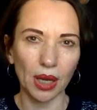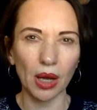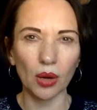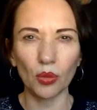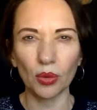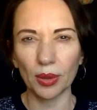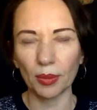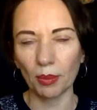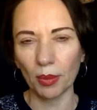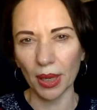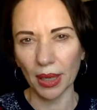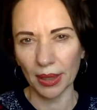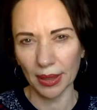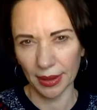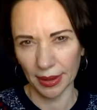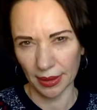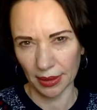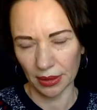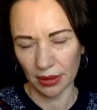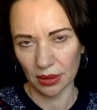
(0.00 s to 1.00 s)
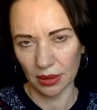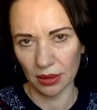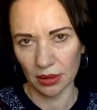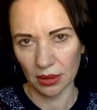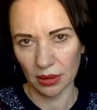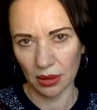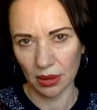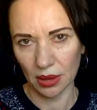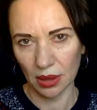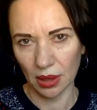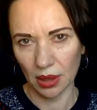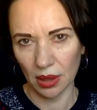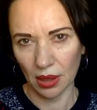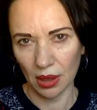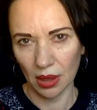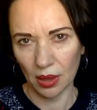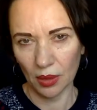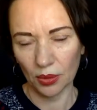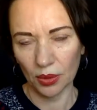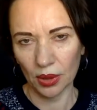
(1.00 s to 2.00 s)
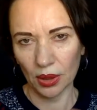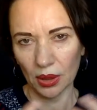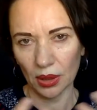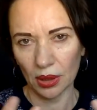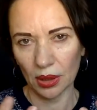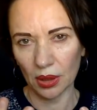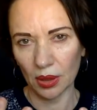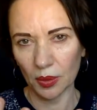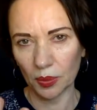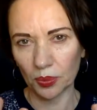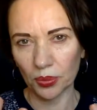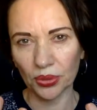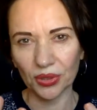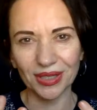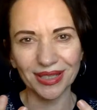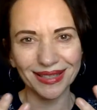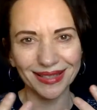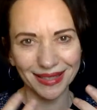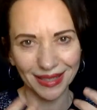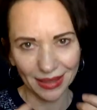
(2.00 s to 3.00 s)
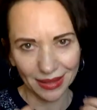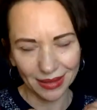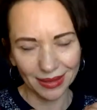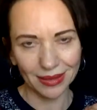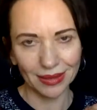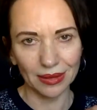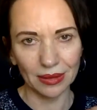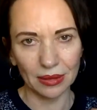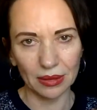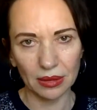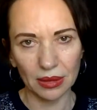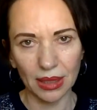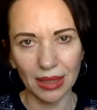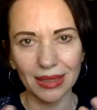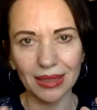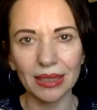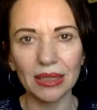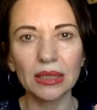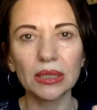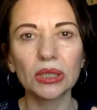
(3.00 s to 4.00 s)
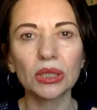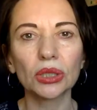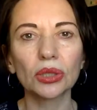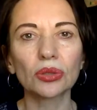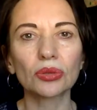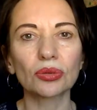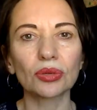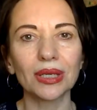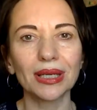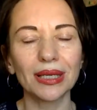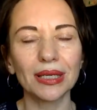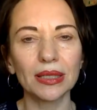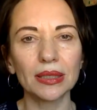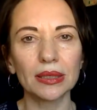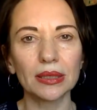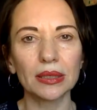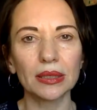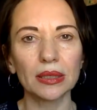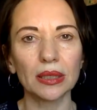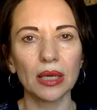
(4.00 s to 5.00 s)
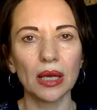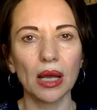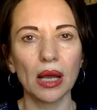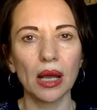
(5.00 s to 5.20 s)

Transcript: our mind, processes and integrates